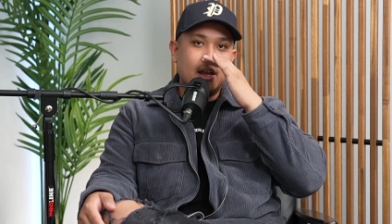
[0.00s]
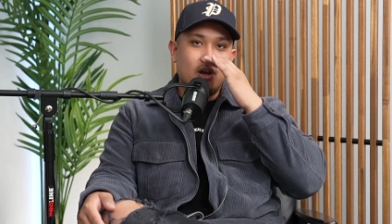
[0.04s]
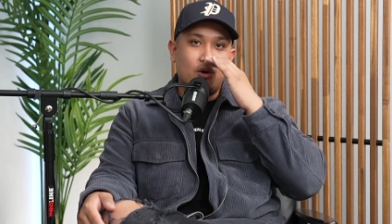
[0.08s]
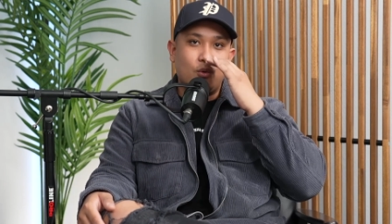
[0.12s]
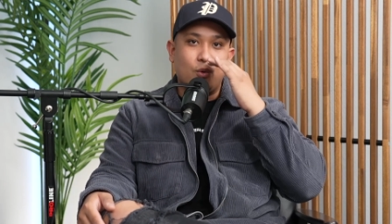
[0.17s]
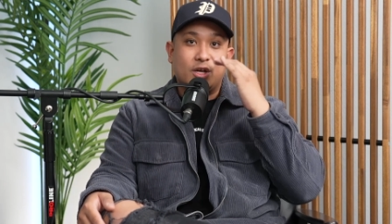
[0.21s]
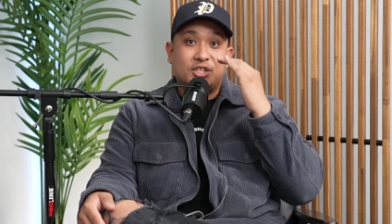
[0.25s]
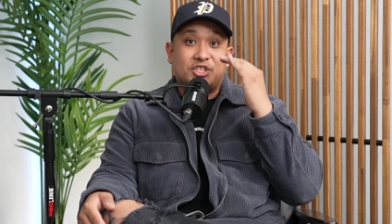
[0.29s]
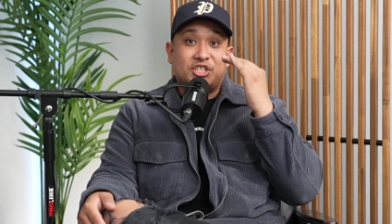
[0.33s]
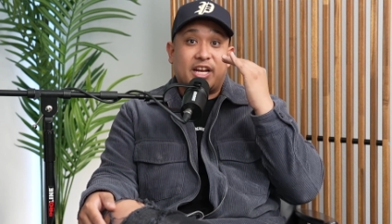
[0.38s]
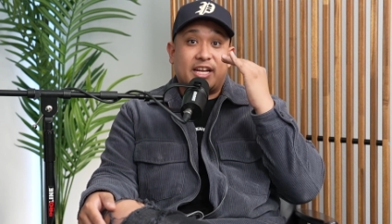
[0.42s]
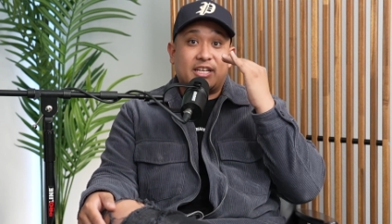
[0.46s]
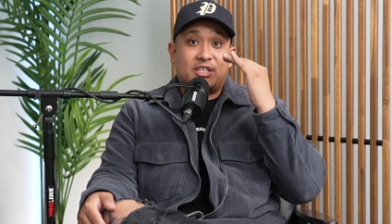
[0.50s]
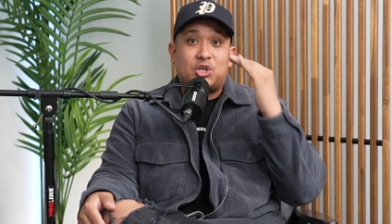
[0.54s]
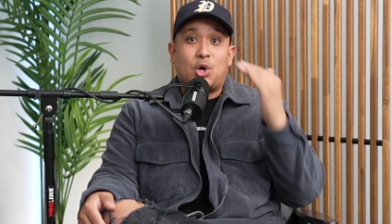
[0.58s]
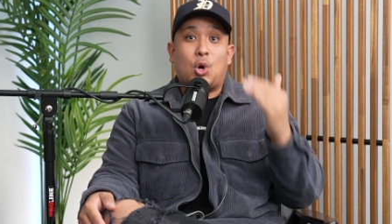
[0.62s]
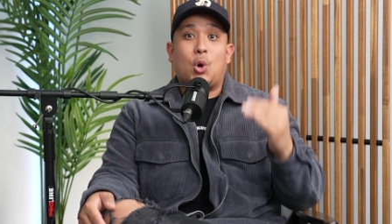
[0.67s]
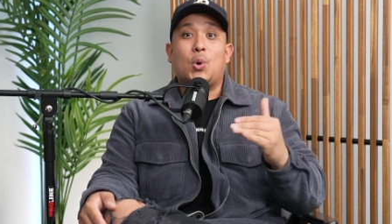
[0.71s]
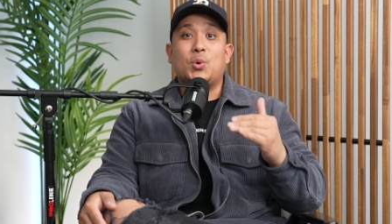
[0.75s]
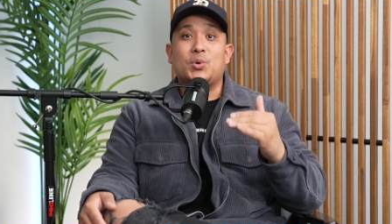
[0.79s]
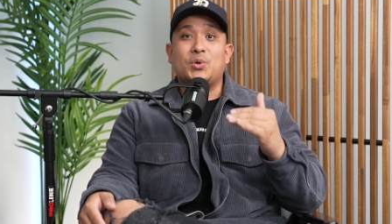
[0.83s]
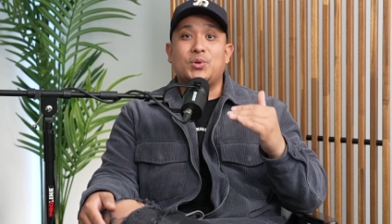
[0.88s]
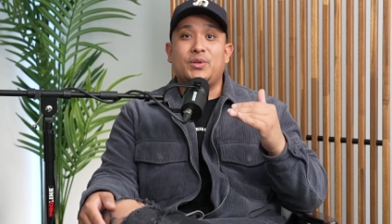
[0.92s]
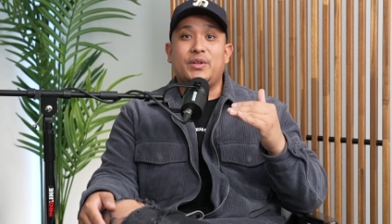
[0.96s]
which I
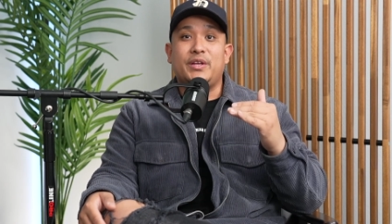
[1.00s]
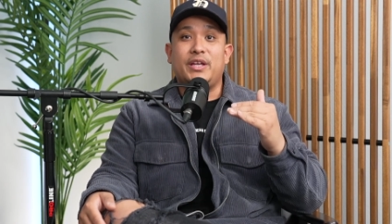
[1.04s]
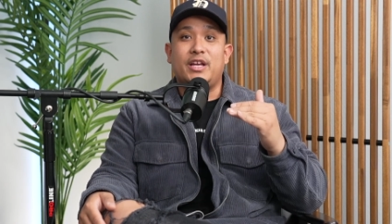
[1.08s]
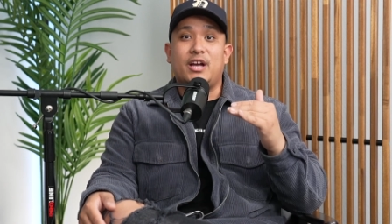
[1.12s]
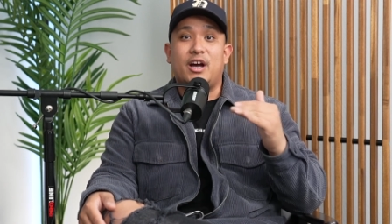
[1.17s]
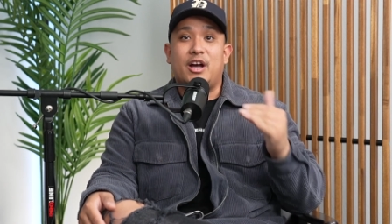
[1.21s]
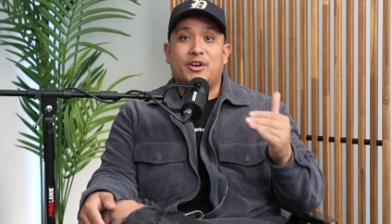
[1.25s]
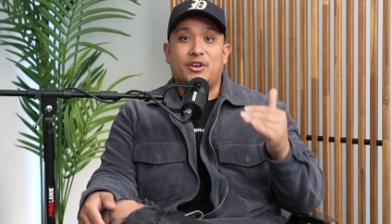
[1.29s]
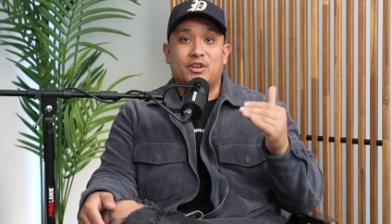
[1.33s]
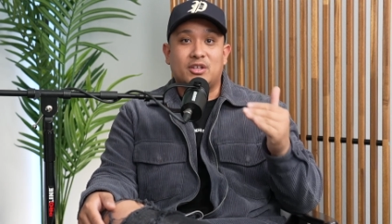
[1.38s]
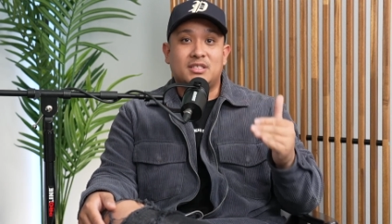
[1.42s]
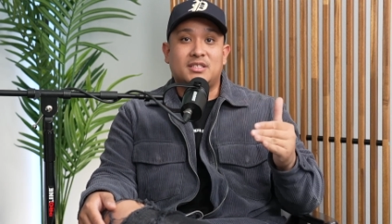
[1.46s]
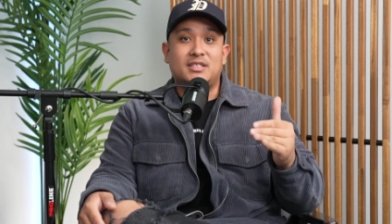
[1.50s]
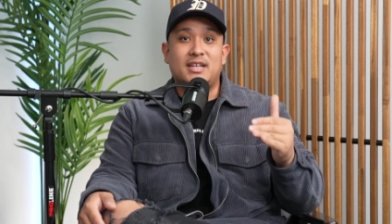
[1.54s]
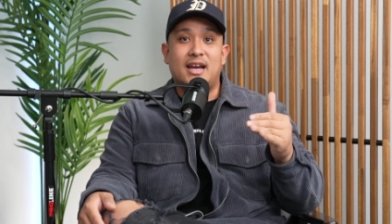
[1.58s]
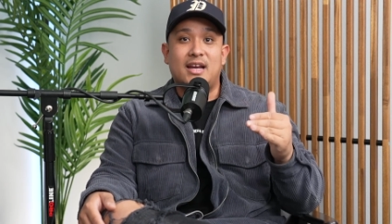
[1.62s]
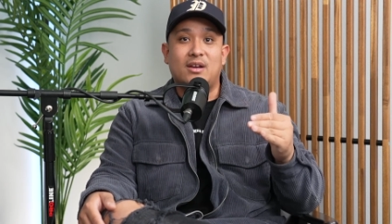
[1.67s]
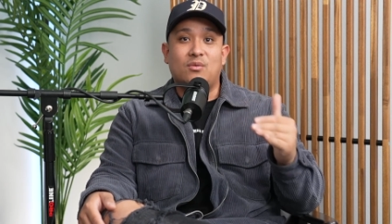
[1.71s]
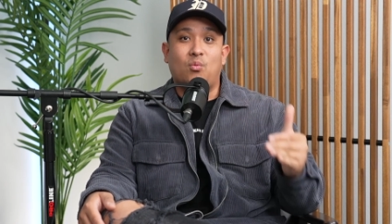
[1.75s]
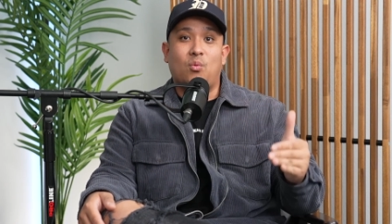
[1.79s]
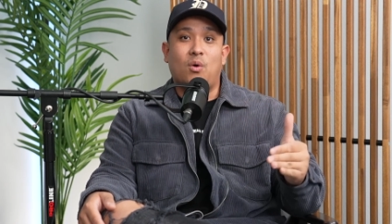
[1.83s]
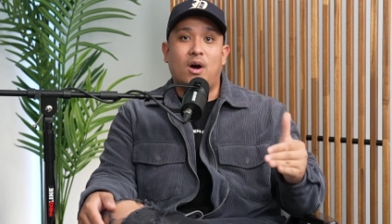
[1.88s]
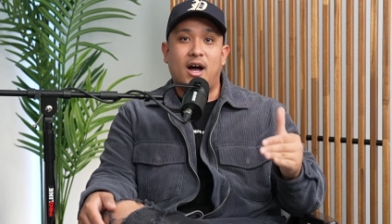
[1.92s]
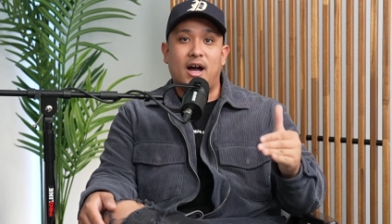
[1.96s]
totally
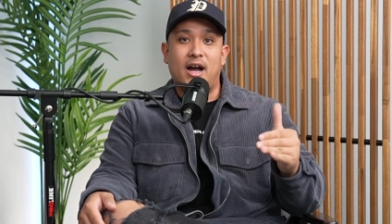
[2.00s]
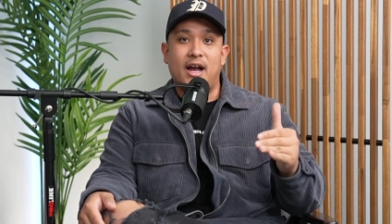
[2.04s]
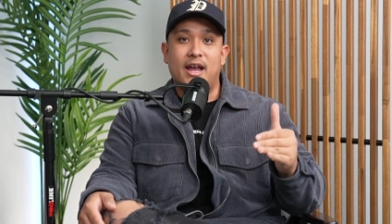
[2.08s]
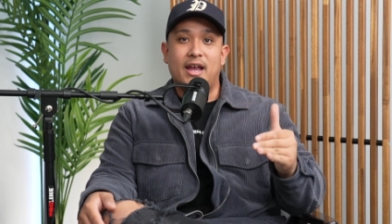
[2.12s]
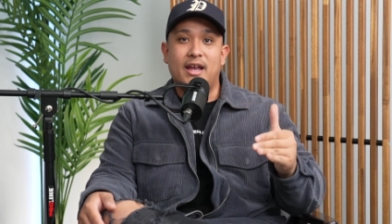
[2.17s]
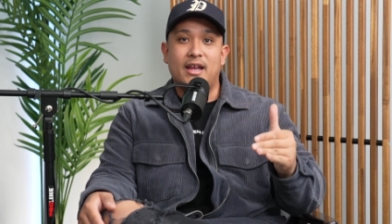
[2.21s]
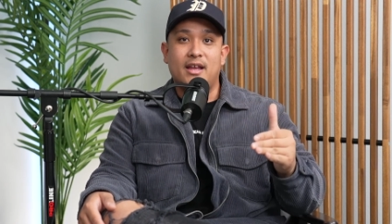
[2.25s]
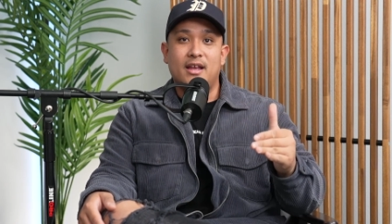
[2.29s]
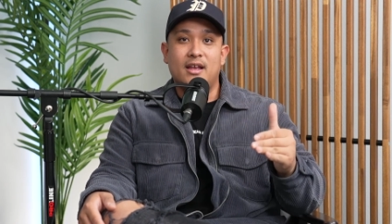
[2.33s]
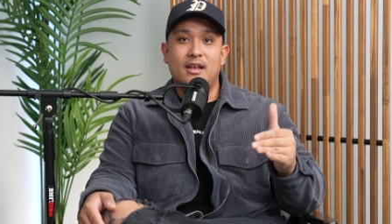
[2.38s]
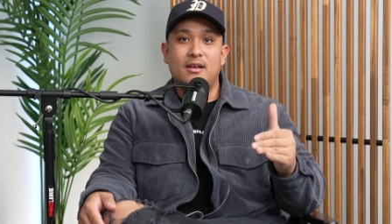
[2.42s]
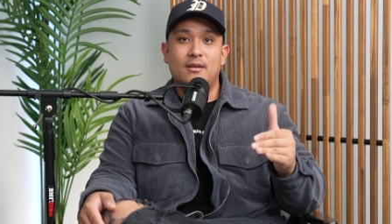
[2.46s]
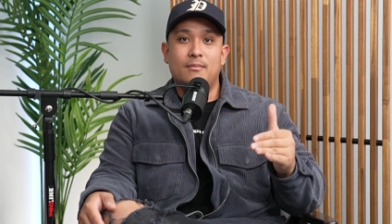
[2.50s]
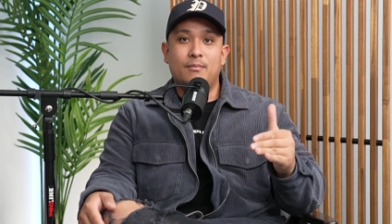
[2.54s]
understand why